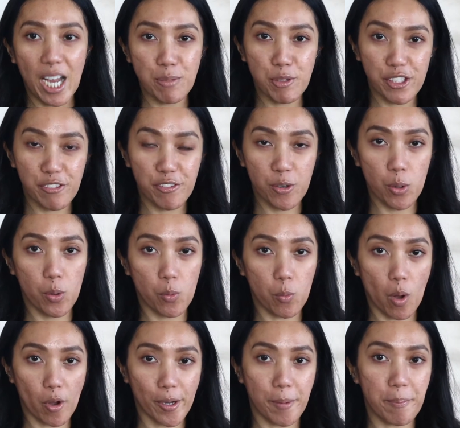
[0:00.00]
beautiful,
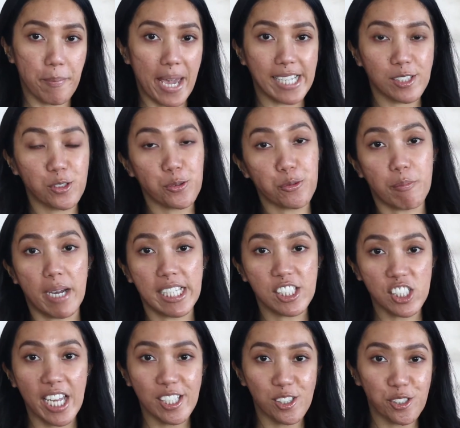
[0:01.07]
welcome back to my
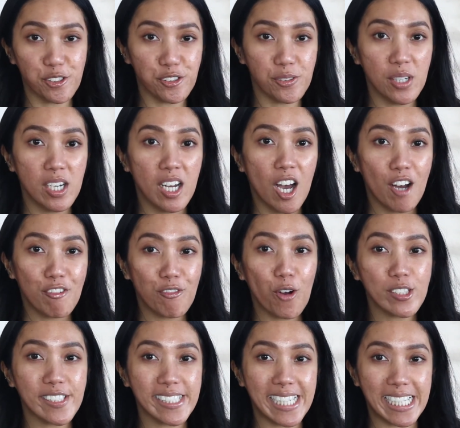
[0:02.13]
channel. For
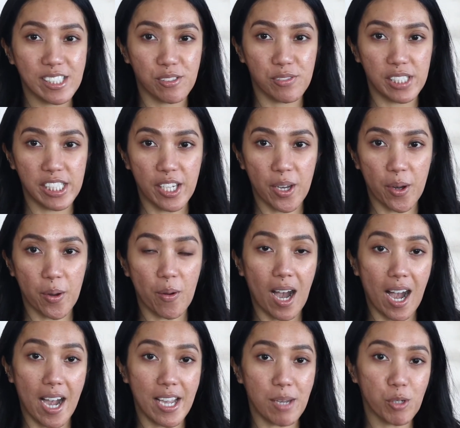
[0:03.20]
today's video,
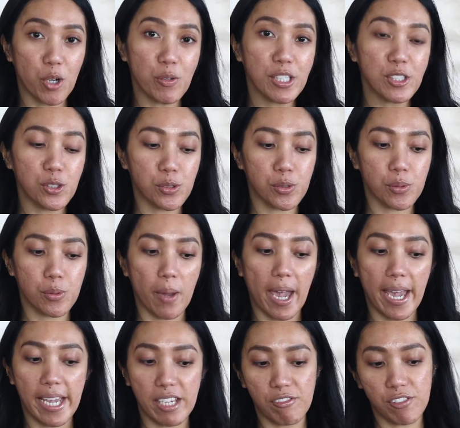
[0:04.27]
I am going to do
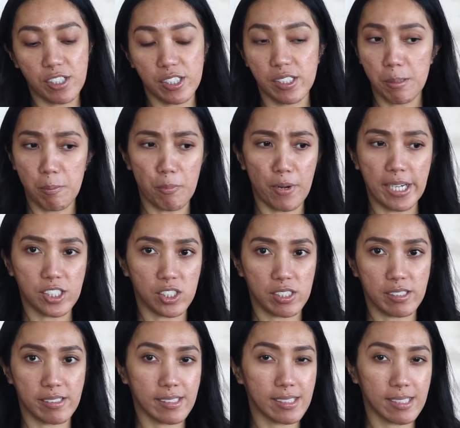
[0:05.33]
a first
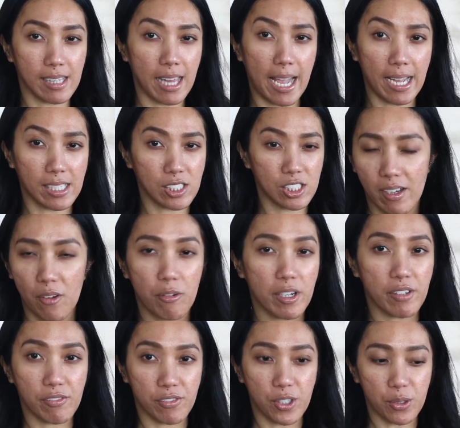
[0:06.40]
impression slash
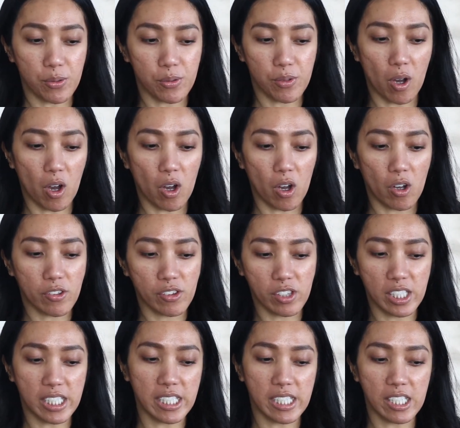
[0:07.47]
review on
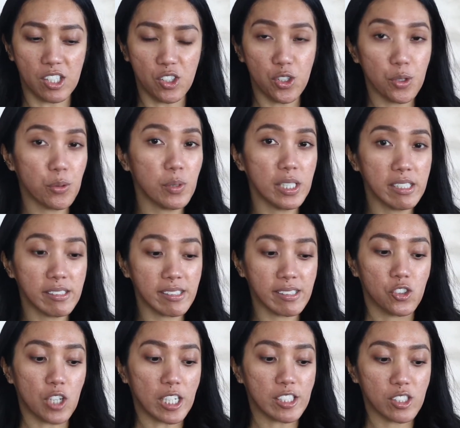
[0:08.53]
the newest
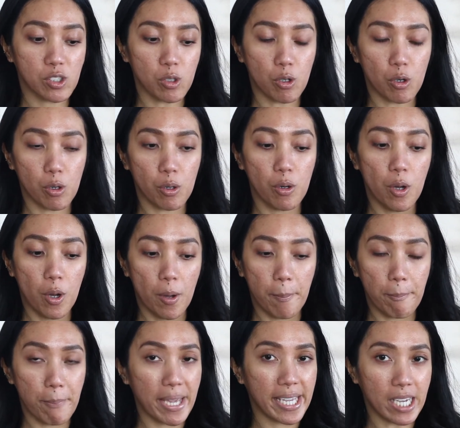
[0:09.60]
drugstore
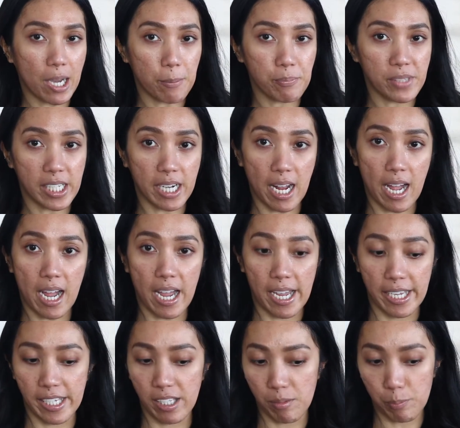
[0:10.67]
makeup that
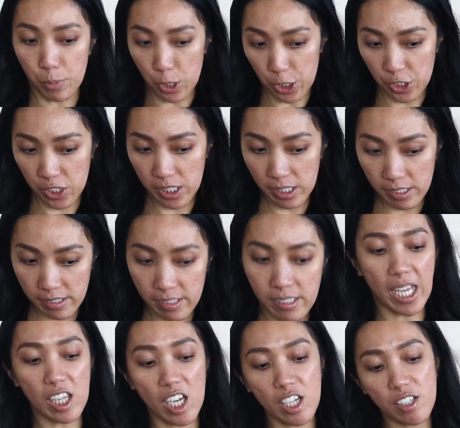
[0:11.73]
I purchased.
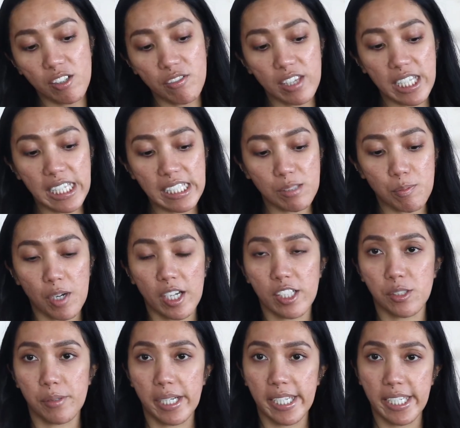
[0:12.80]
A lot of these
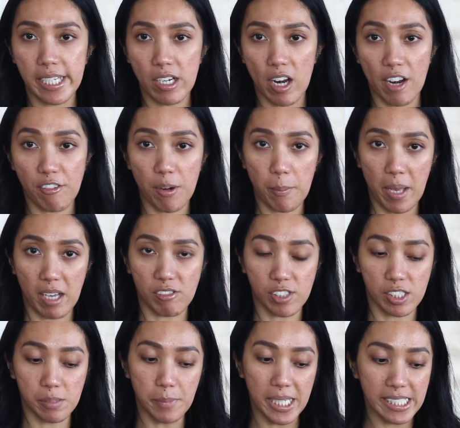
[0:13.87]
products right here are from e.l.f.
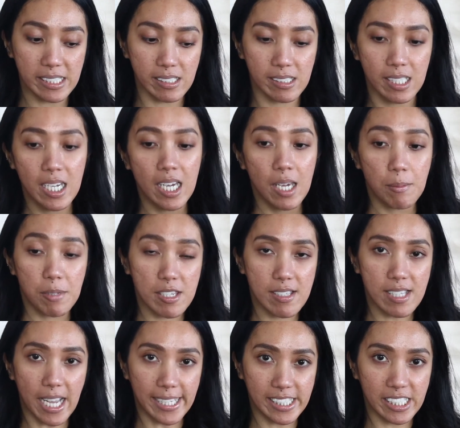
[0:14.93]
Cosmetics
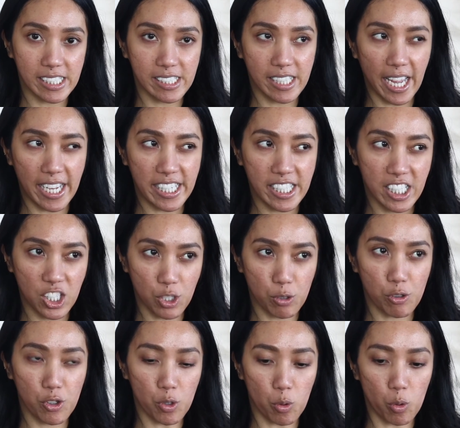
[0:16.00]
because I did a
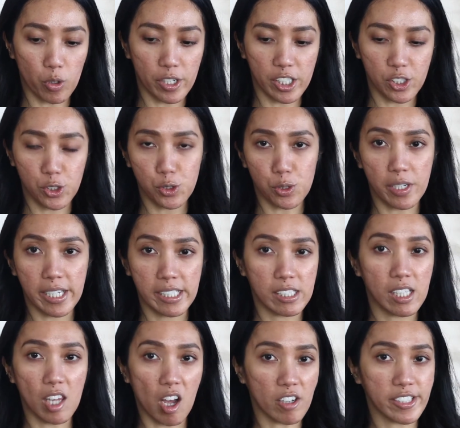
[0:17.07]
huge order during the
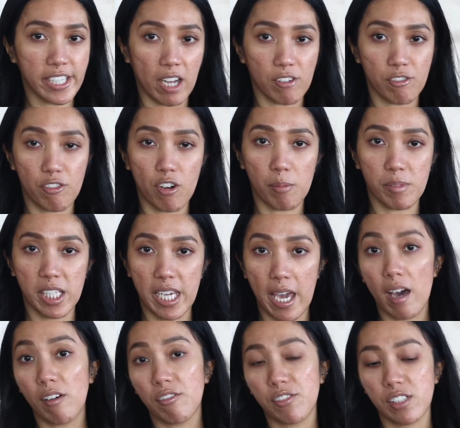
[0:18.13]
lockdown from the
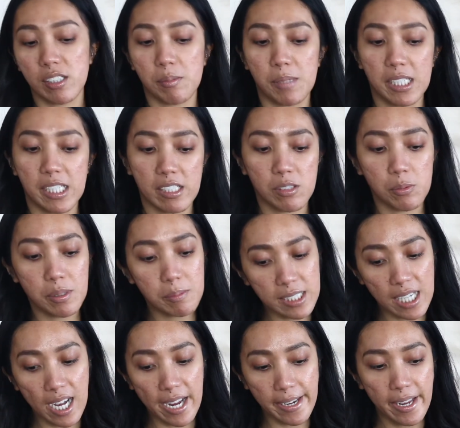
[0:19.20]
e.l.f. Cosmetics
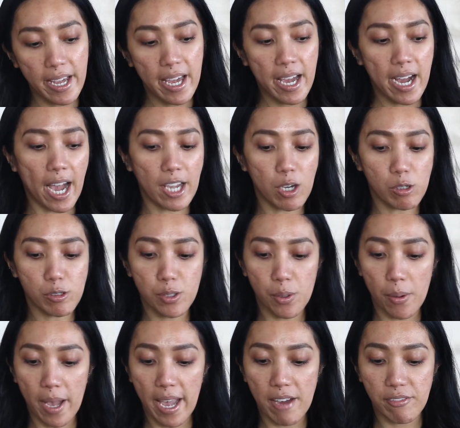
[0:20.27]
website. I also
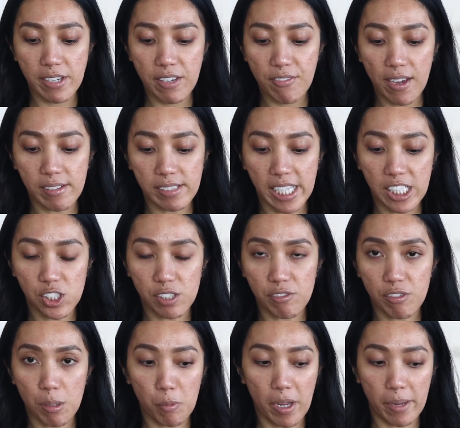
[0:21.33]
have a foundation
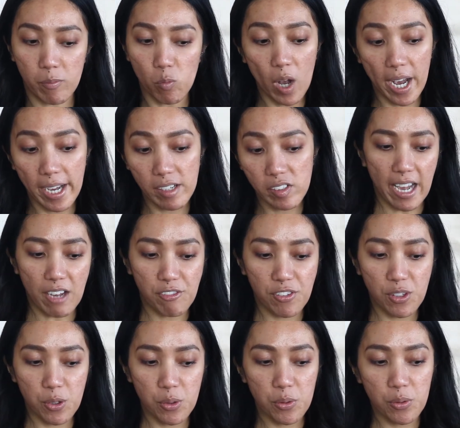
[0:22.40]
from Wet n Wild, a
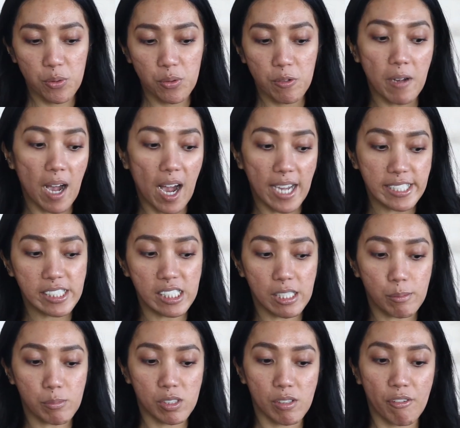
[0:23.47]
few
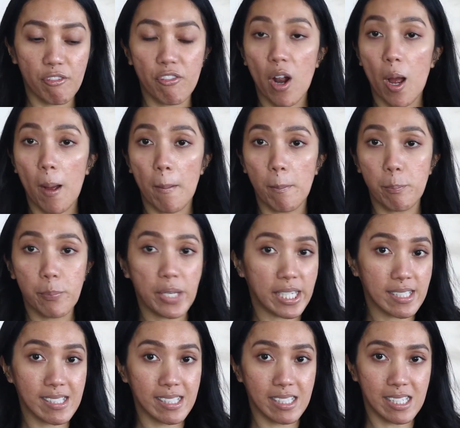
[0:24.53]
items from
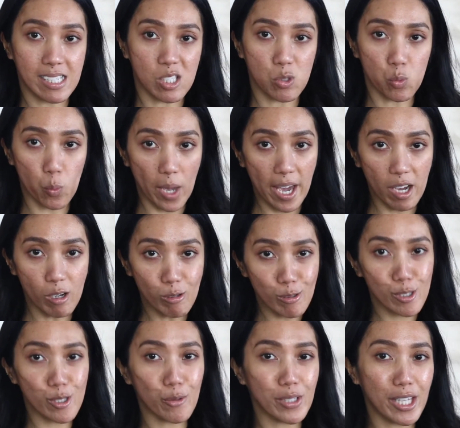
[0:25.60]
Pixi as well.
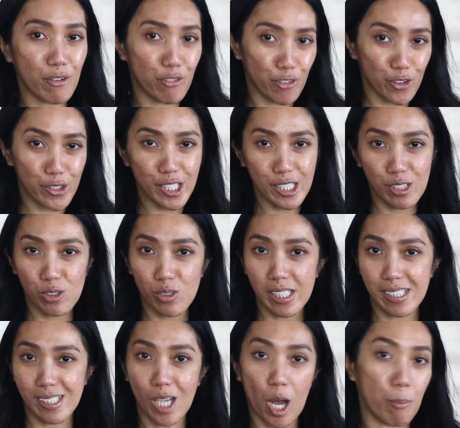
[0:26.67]
So without further ado,
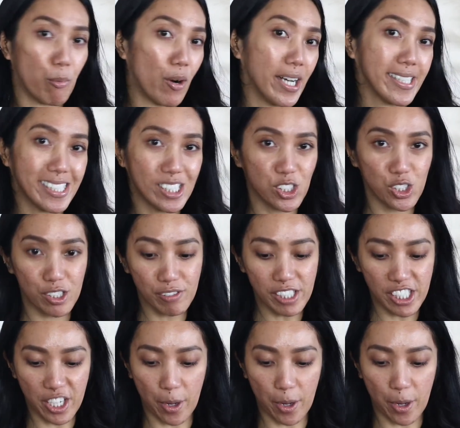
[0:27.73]
let's hop right into the video.